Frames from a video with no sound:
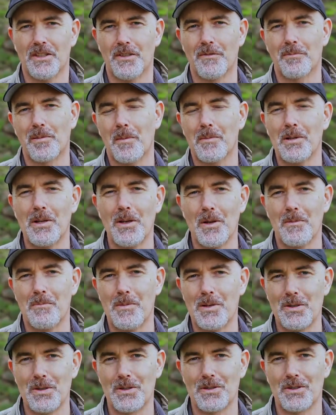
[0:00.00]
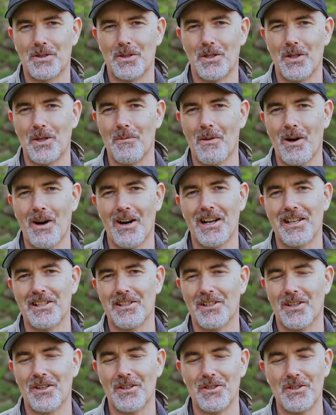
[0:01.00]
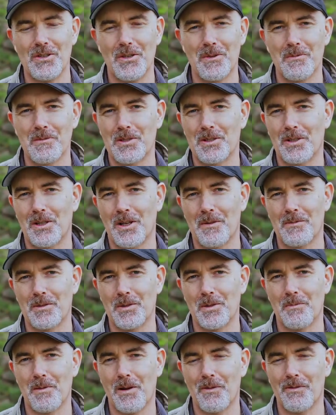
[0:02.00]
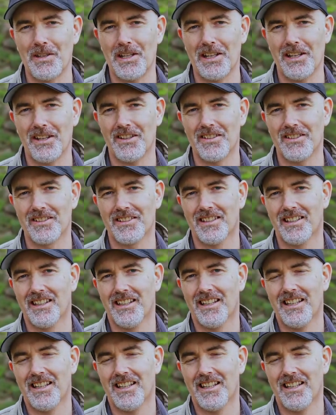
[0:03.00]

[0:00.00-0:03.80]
You've probably heard me use the term ISO numerous times in all my videos.